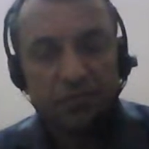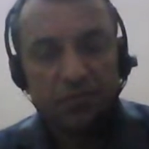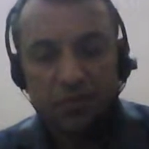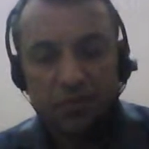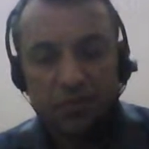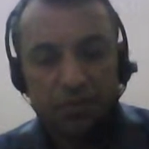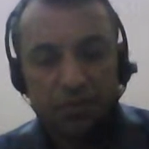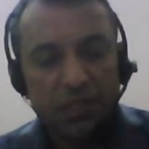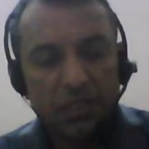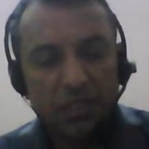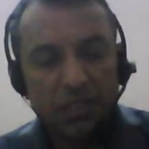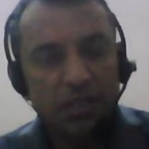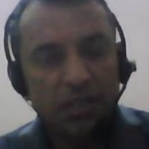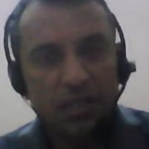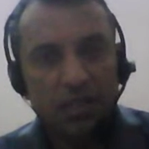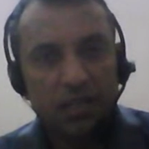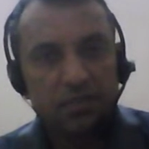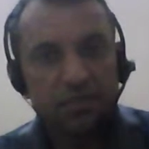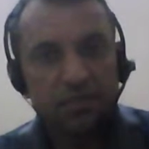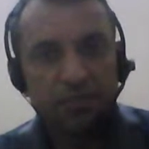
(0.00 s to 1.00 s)
very
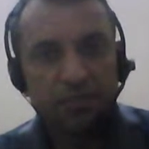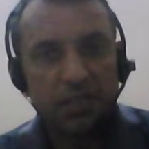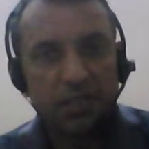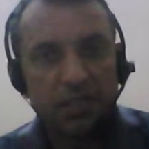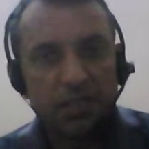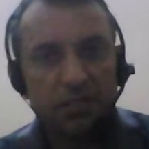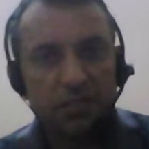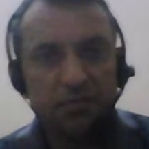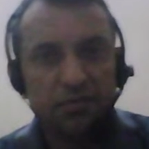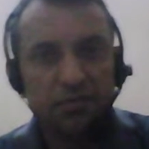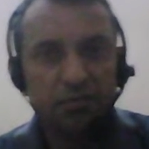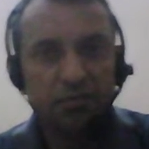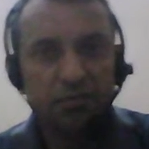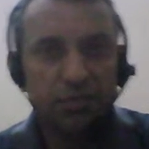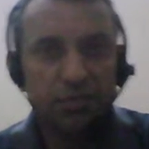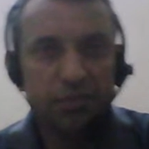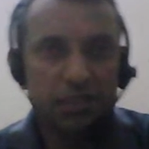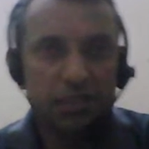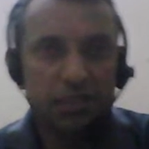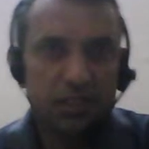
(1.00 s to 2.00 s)
less span we
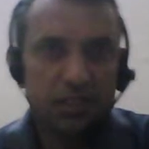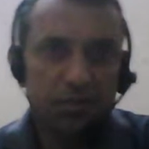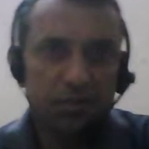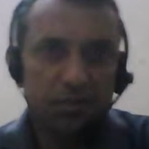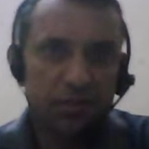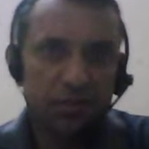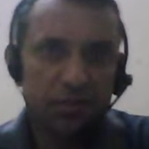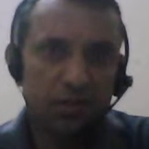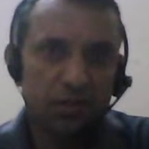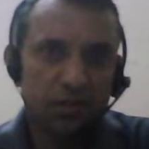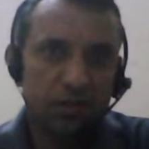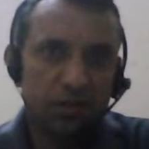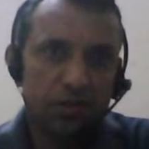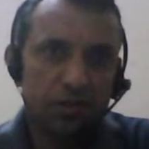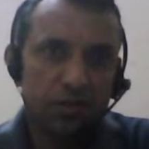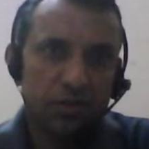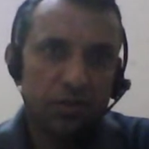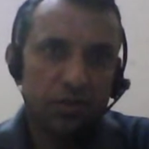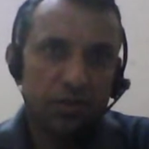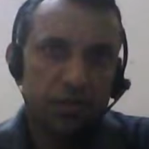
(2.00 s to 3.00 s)
are having now
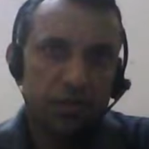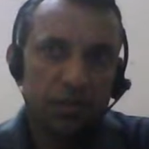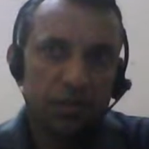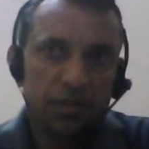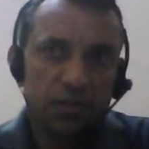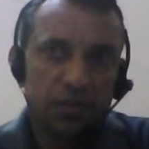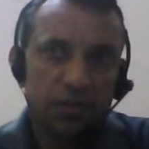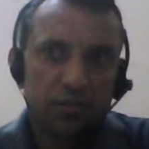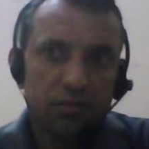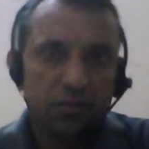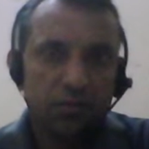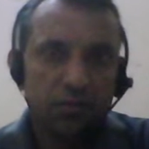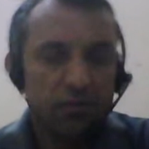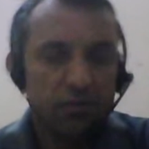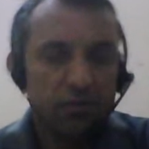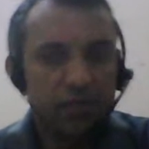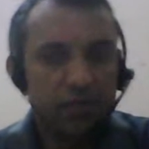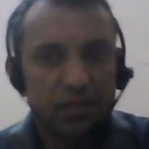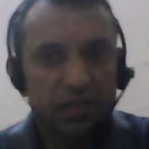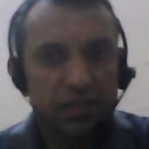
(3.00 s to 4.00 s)
for
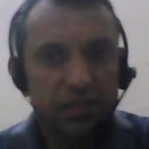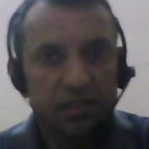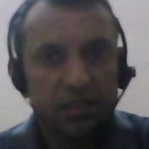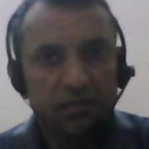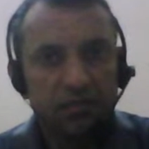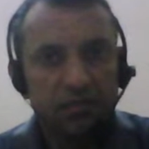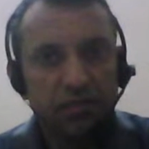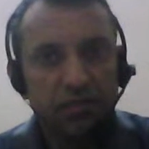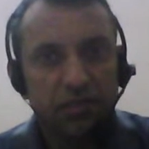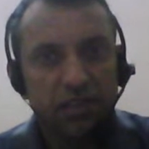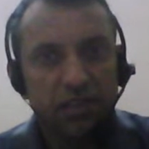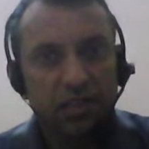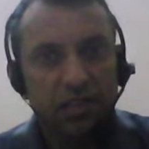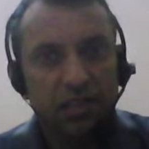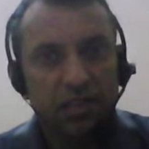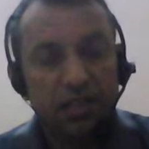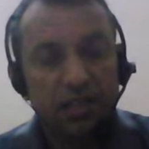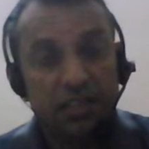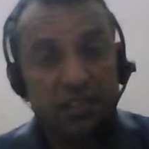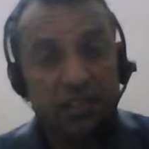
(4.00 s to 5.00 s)
practical file
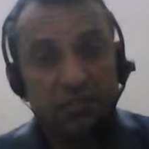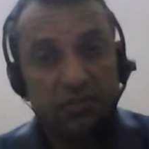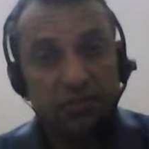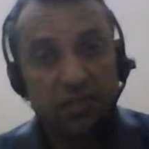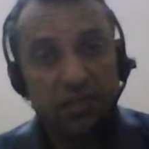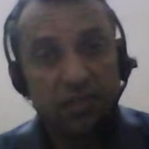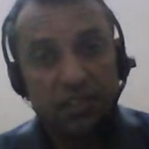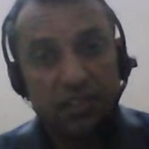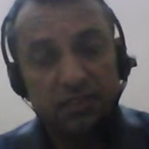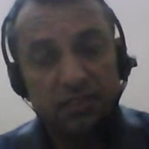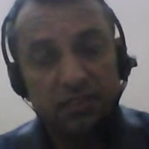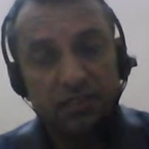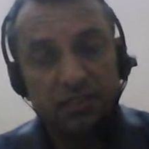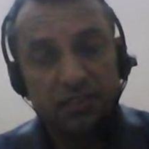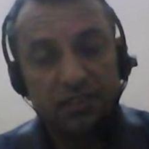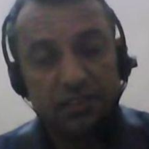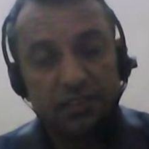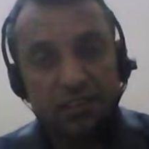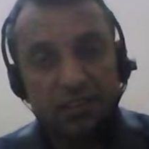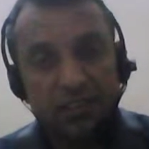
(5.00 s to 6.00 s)
as well as
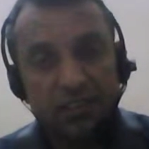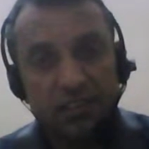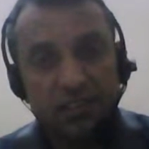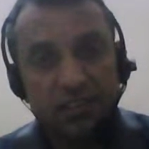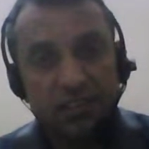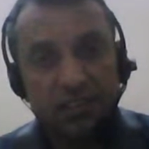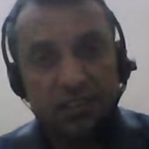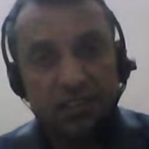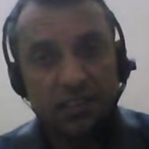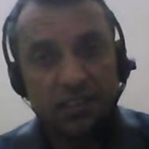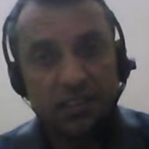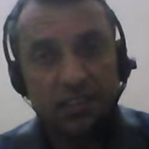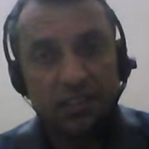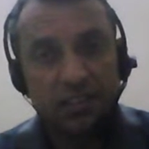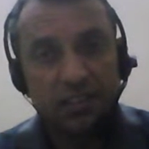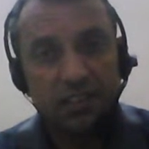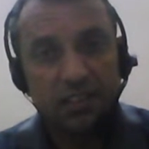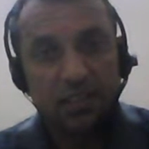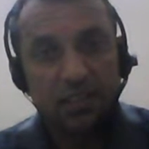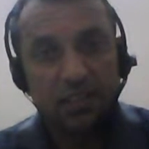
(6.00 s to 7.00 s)

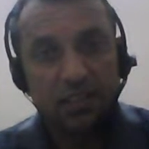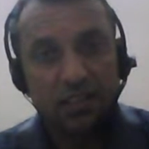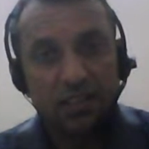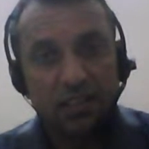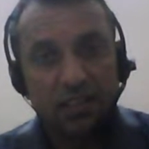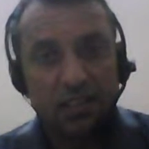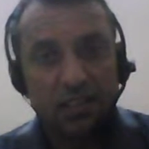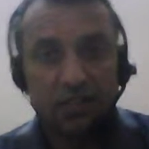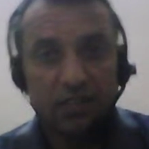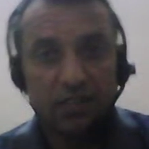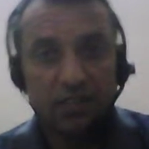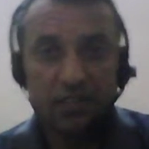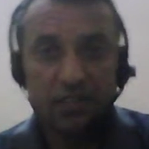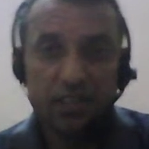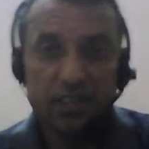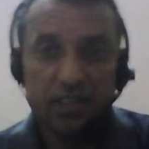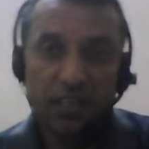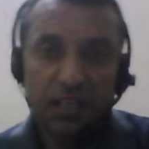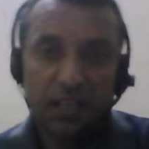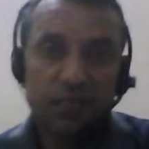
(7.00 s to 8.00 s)
an
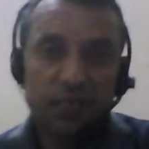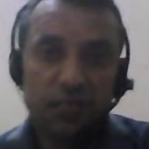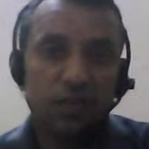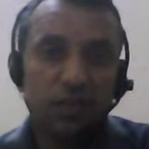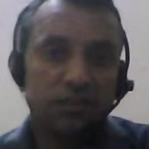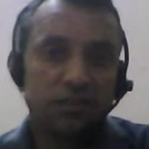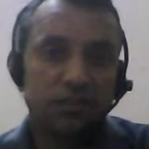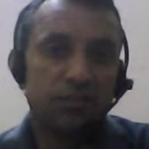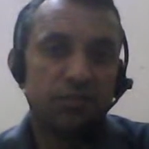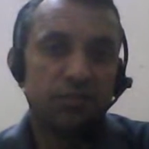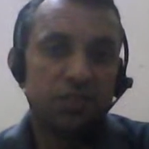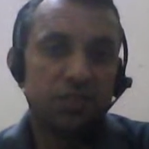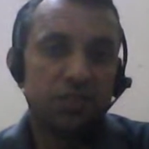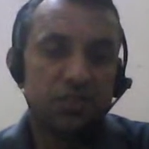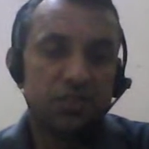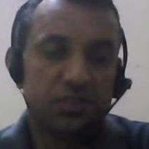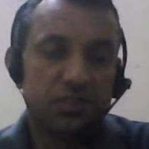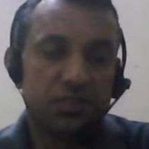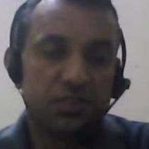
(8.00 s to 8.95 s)
annual examination.